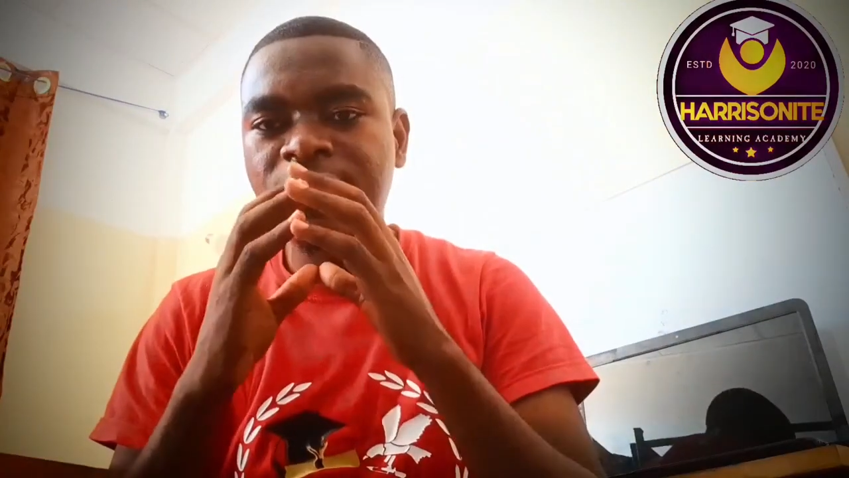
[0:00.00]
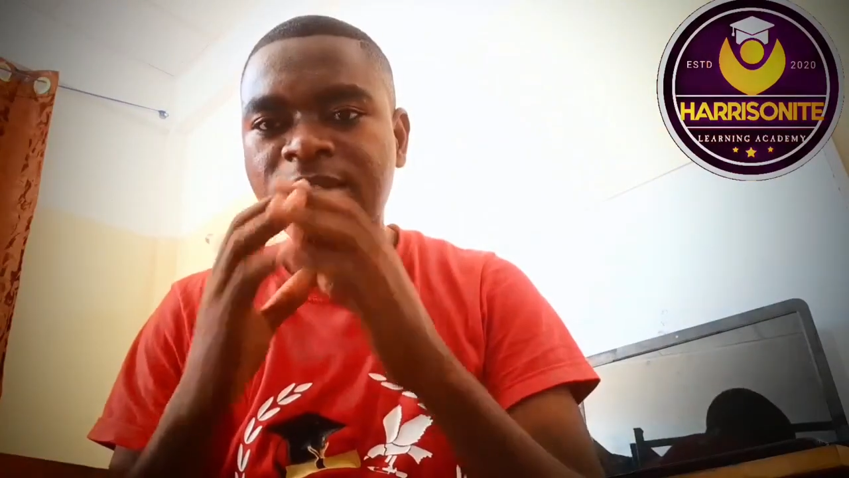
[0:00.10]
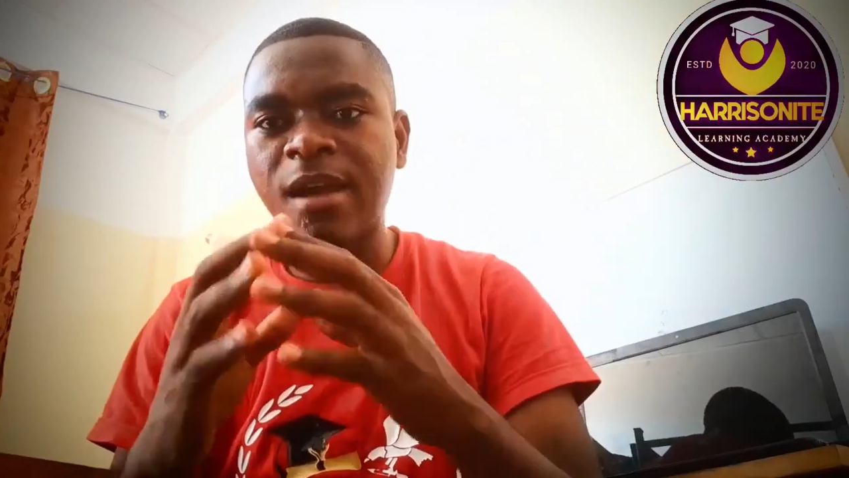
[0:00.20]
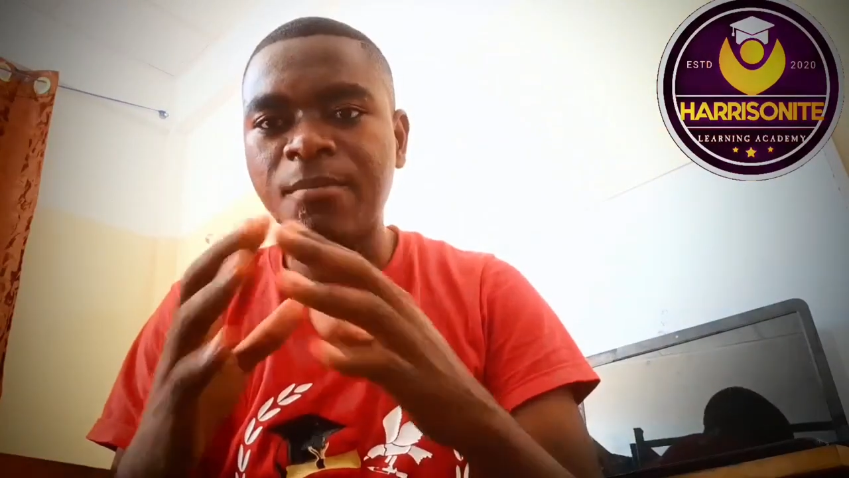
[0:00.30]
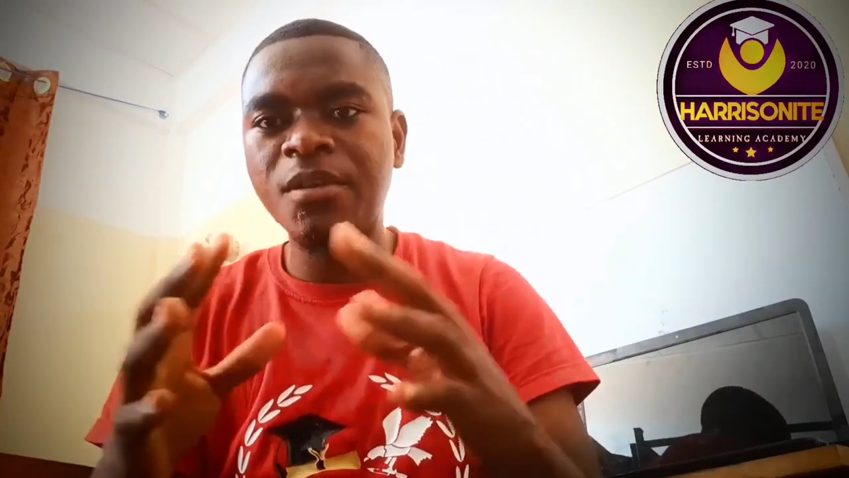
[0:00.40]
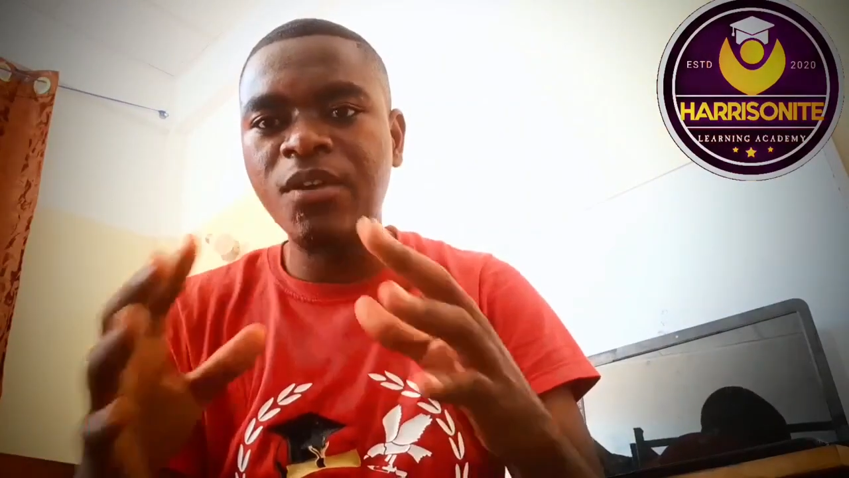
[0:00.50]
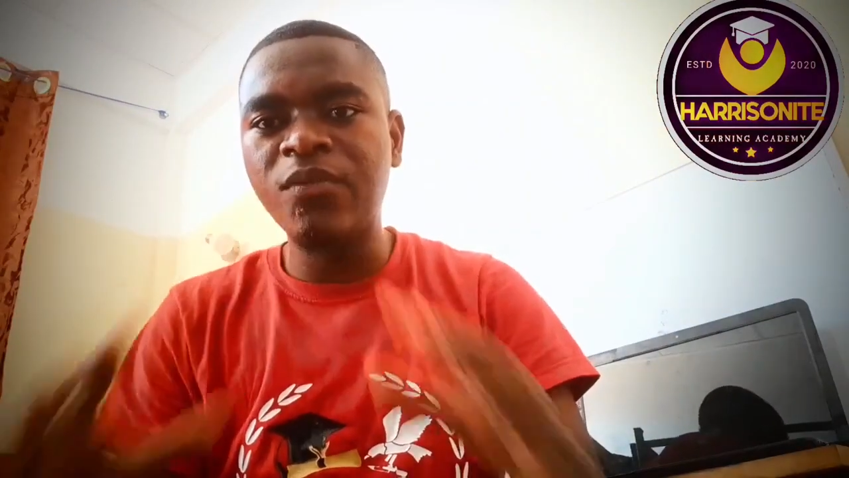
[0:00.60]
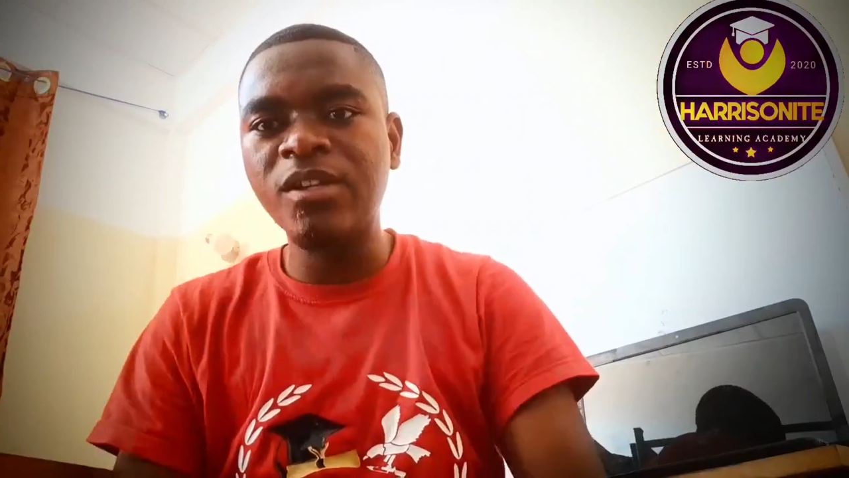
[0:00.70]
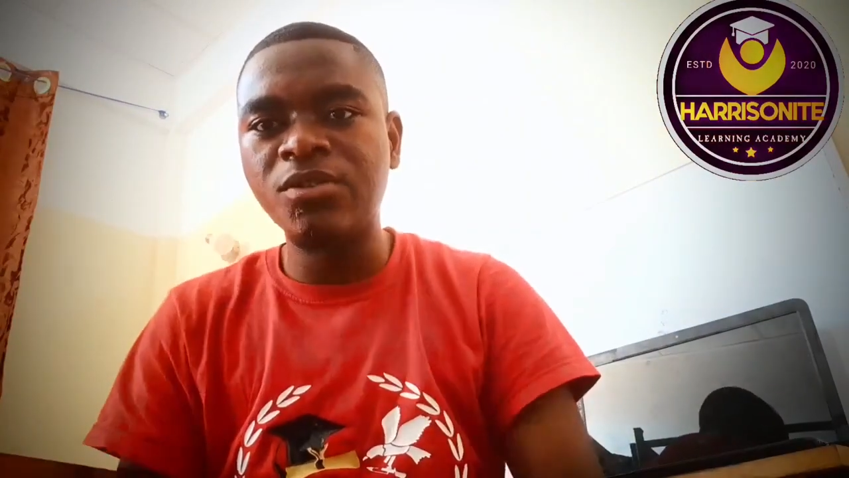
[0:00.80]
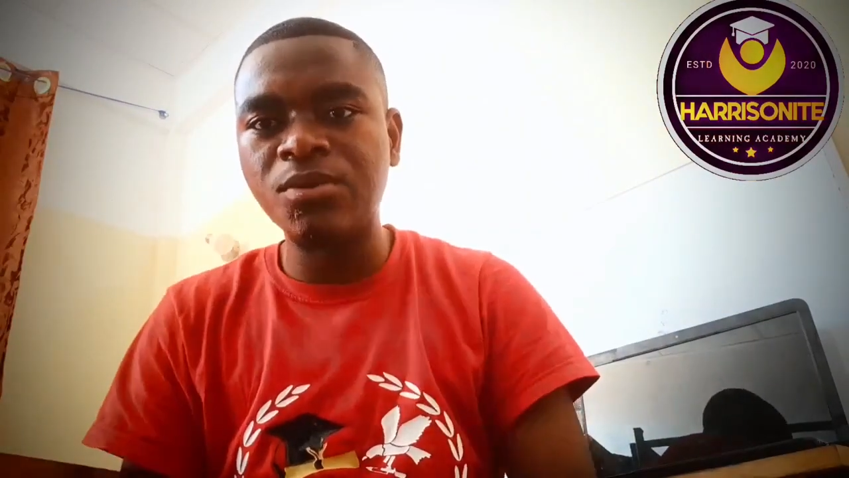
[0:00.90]
time
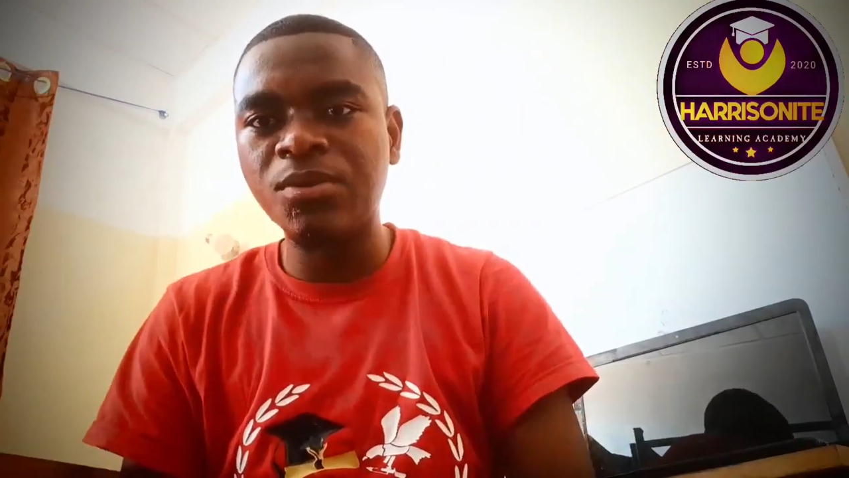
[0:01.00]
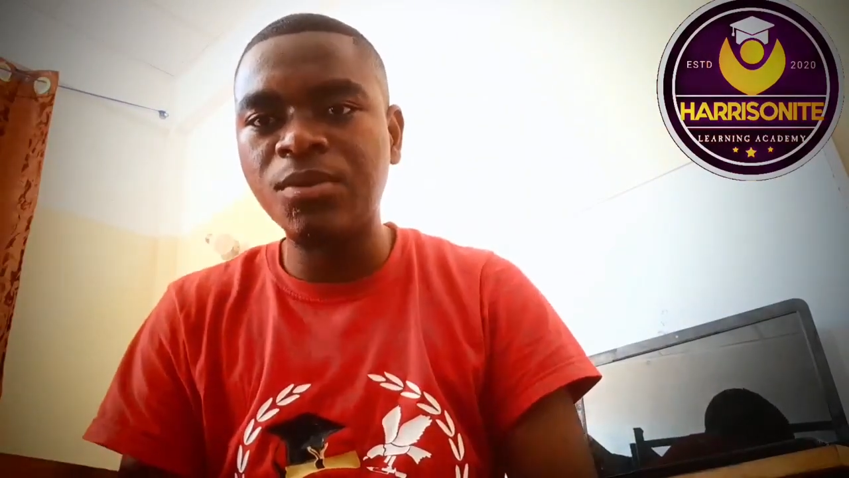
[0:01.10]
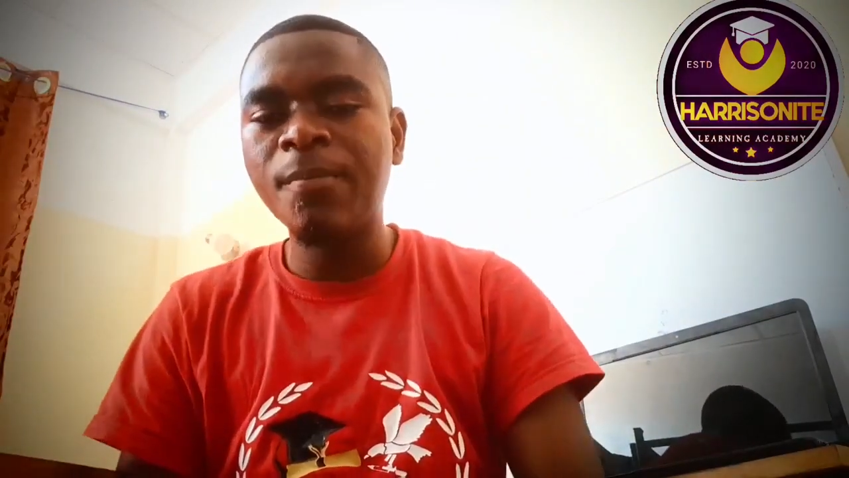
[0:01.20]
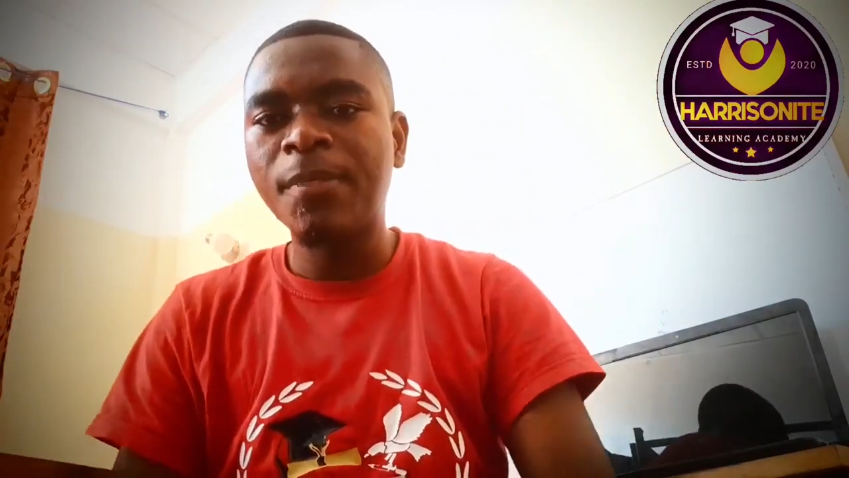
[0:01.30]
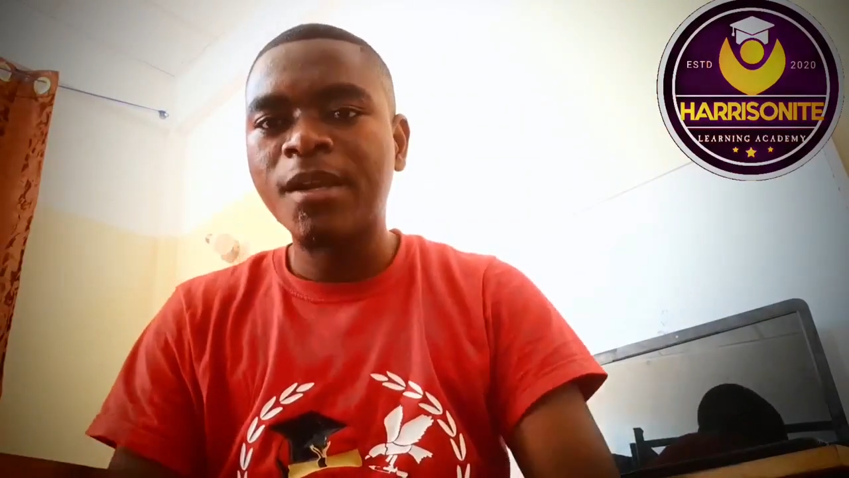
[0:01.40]
given to you.